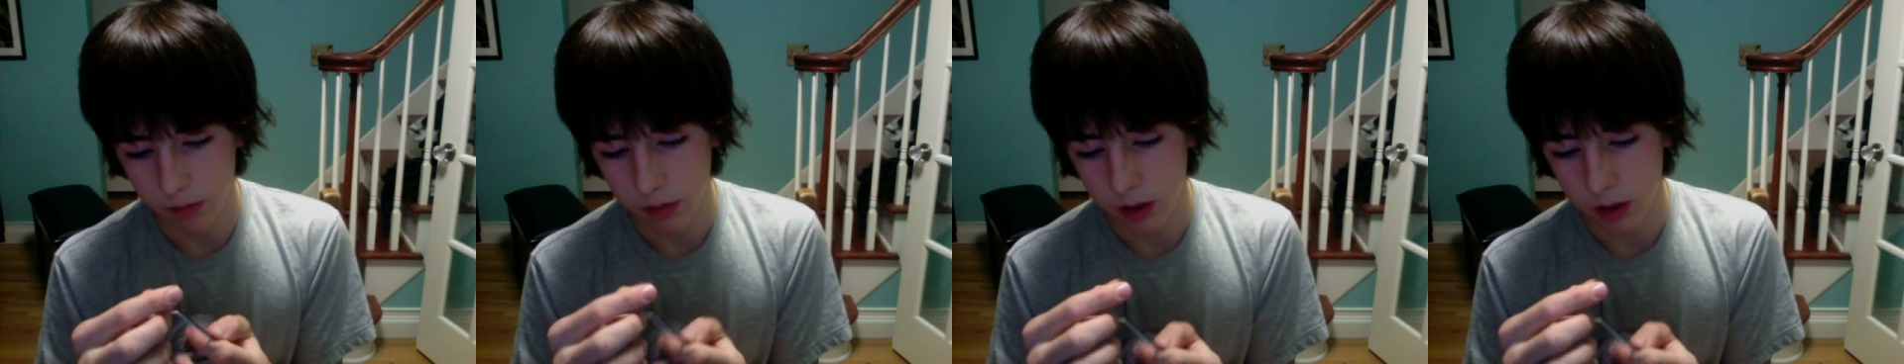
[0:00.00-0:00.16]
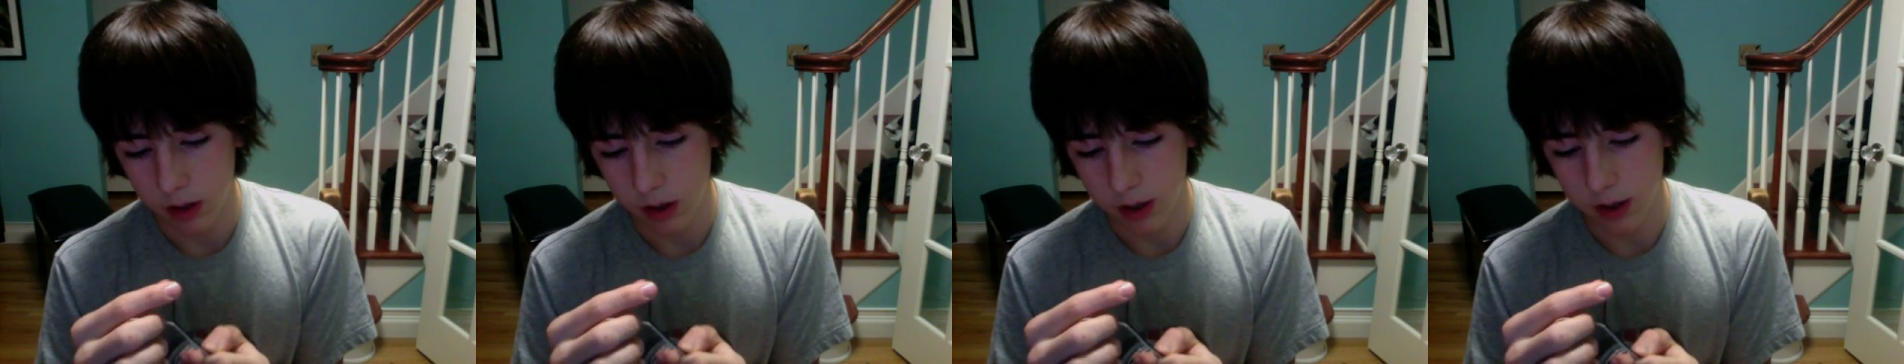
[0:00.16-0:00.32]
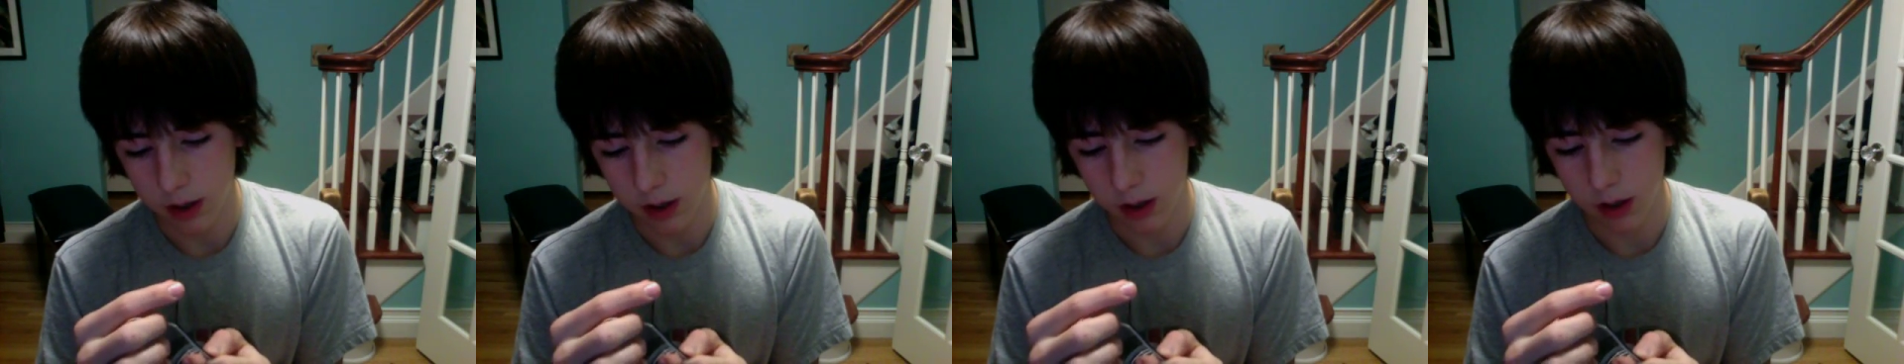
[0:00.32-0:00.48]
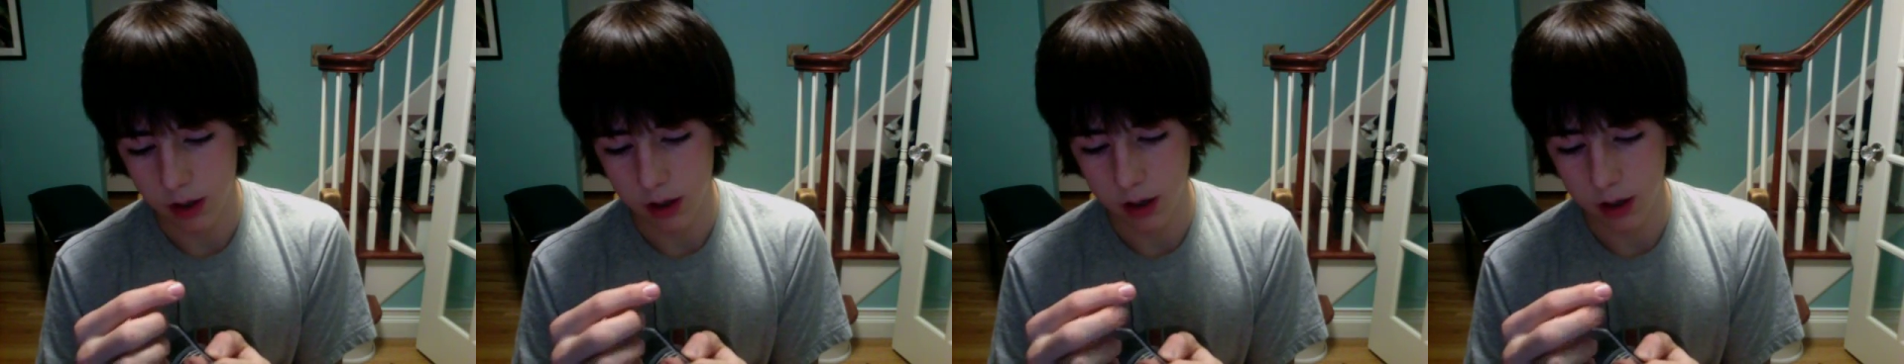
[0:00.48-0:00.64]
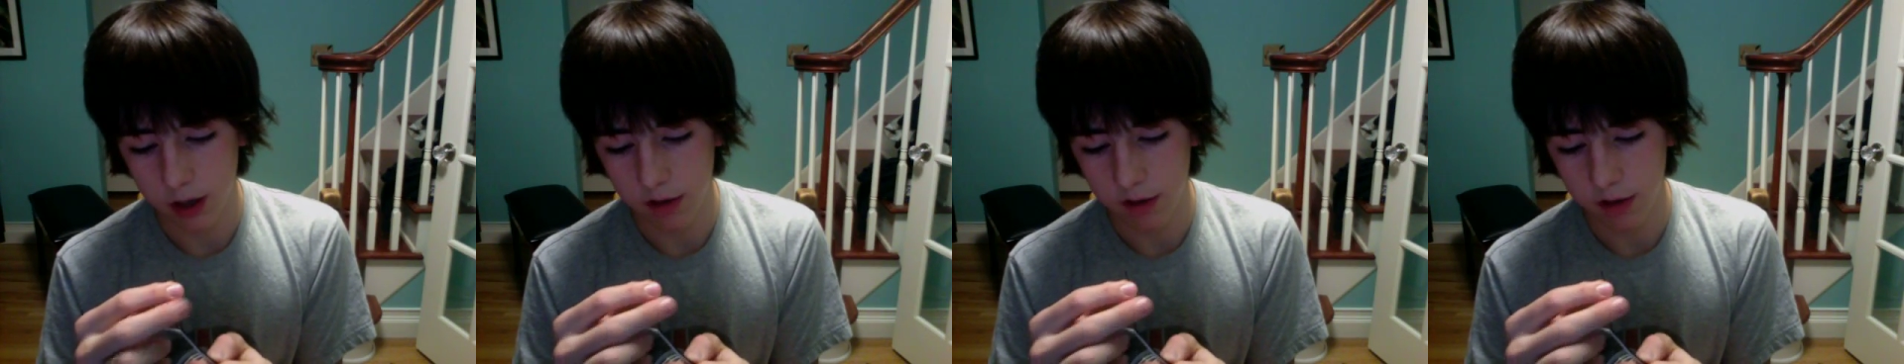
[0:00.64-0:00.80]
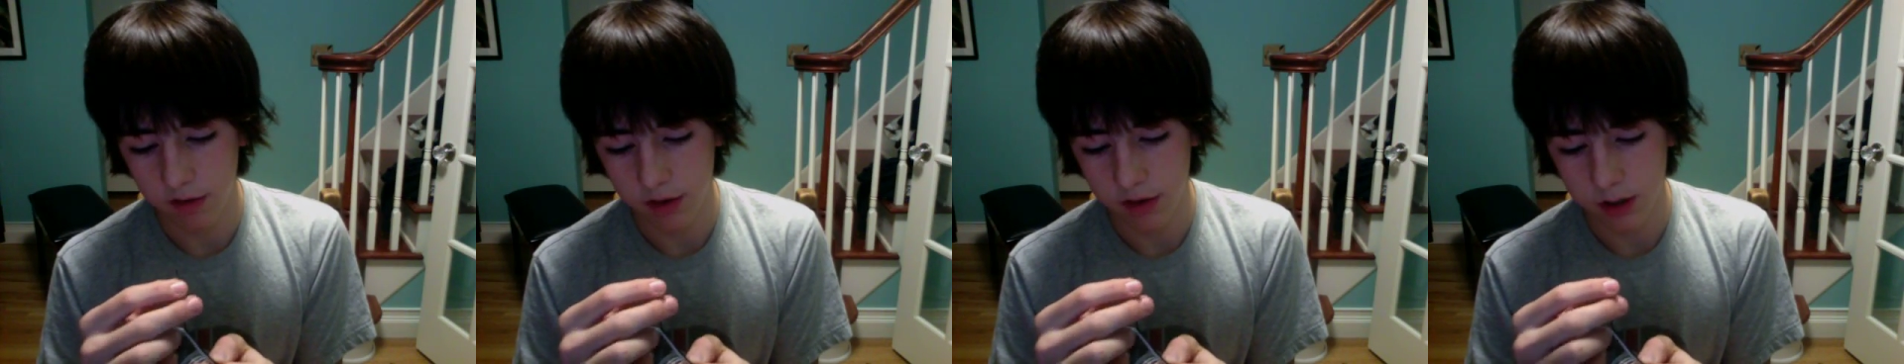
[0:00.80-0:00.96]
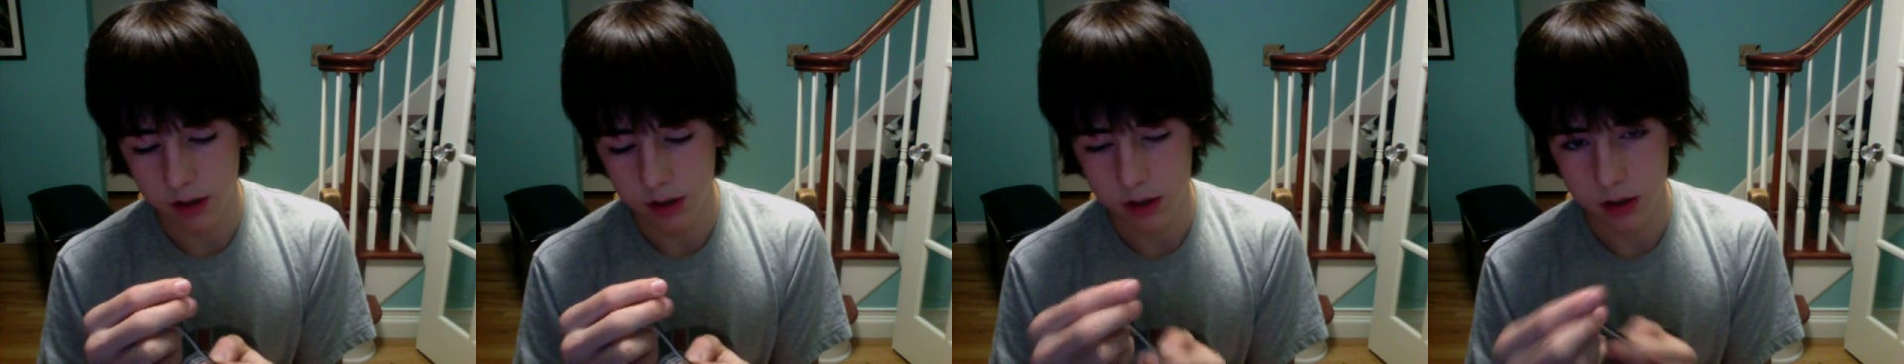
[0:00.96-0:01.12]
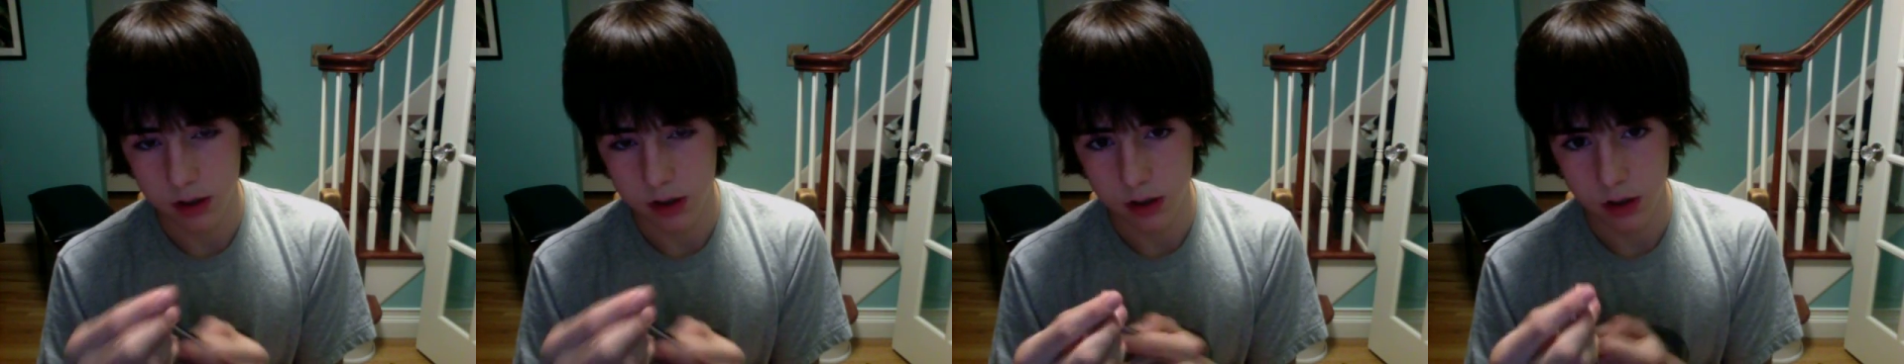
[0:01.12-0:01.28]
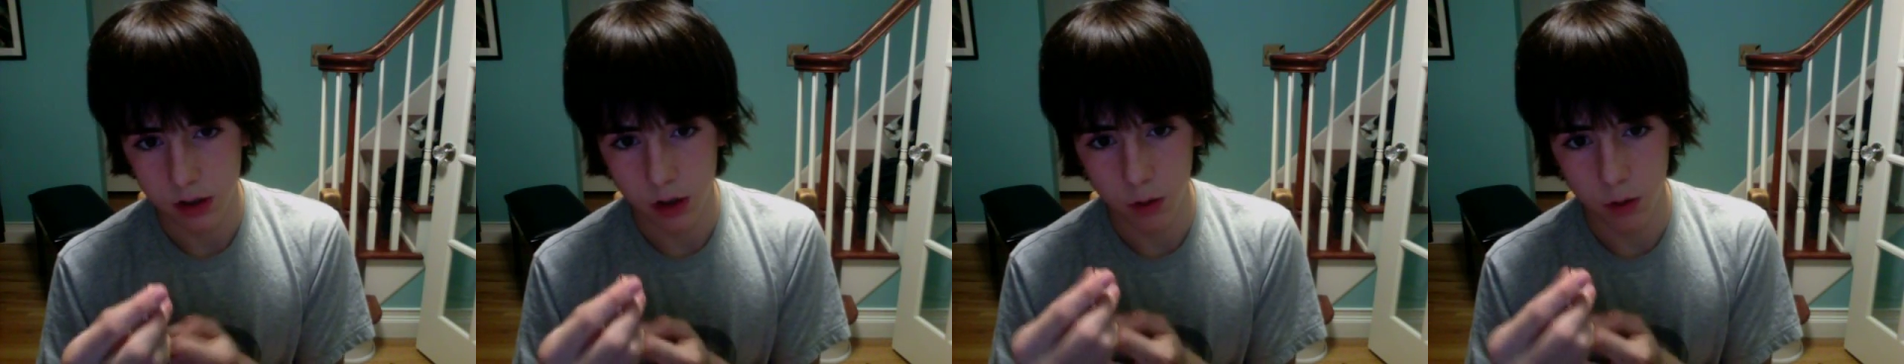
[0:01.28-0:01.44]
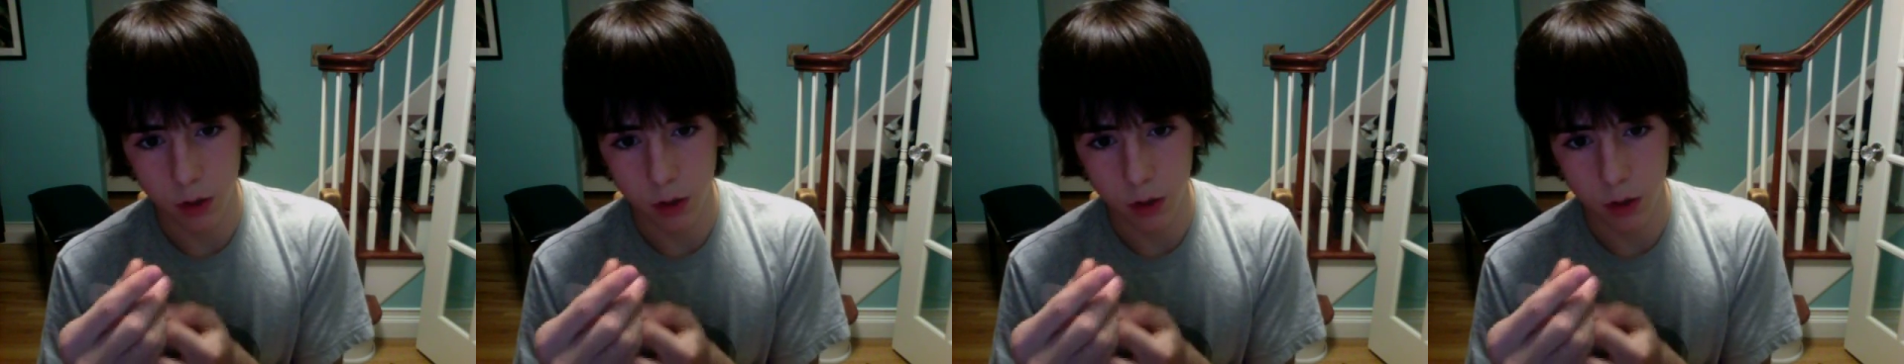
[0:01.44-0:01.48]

you